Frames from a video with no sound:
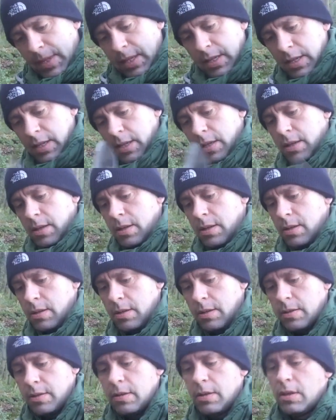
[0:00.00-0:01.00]

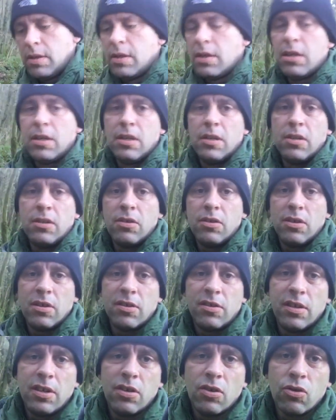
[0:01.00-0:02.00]
You can
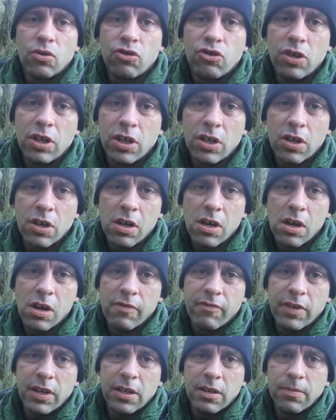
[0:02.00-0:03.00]
see notching and
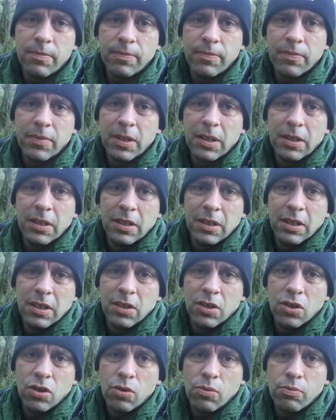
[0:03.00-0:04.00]
carving,
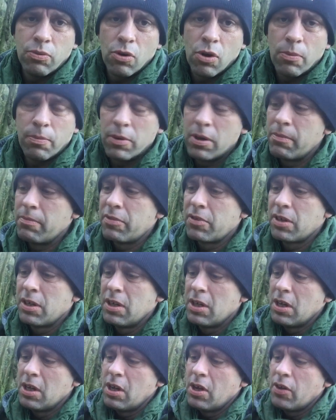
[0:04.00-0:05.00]
no problems.
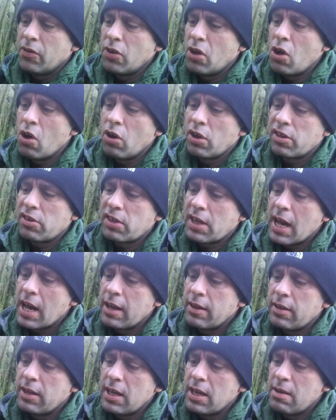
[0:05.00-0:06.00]
The high
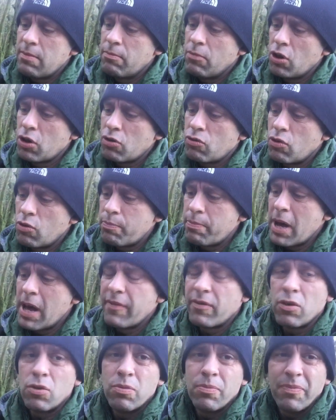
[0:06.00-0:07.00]
Scandi micro
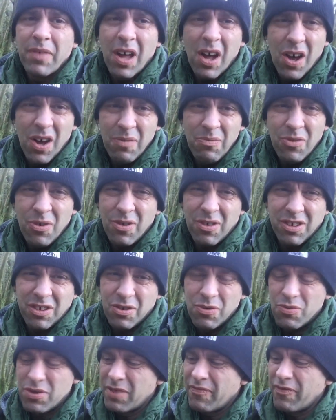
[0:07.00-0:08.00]
bevel, I'm not
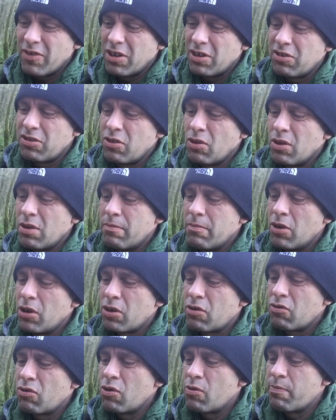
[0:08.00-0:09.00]
so fussed on a
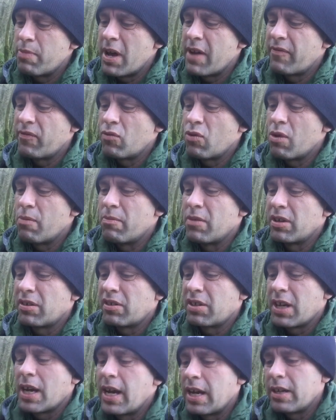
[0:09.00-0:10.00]
micro bevel on my
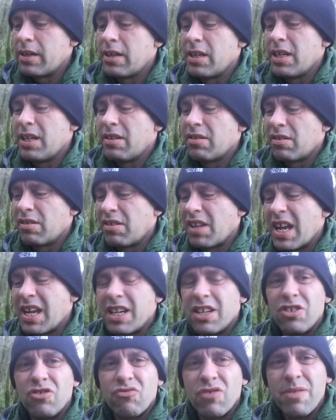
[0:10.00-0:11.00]
Scandi
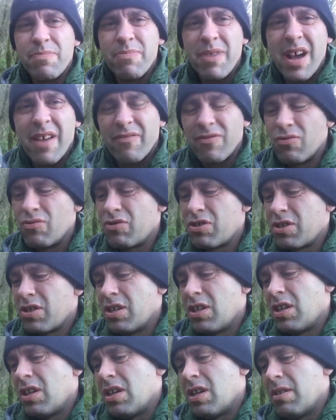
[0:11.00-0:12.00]
secondary bevels,
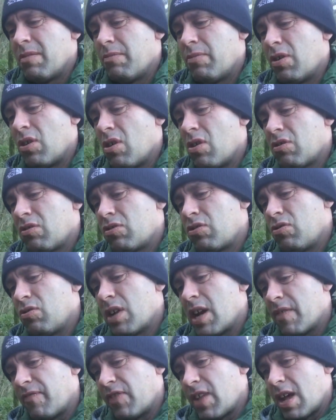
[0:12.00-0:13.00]
but I'll soon
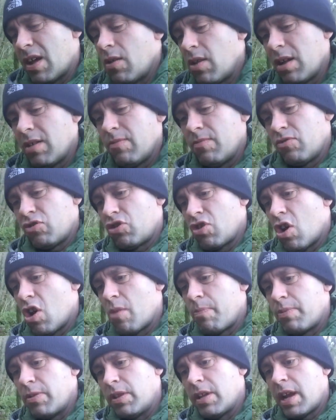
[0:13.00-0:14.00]
have that
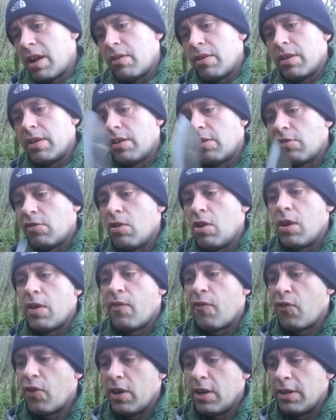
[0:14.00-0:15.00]
sharpened out of this
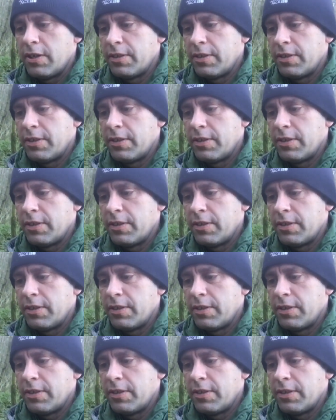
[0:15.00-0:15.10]
knife.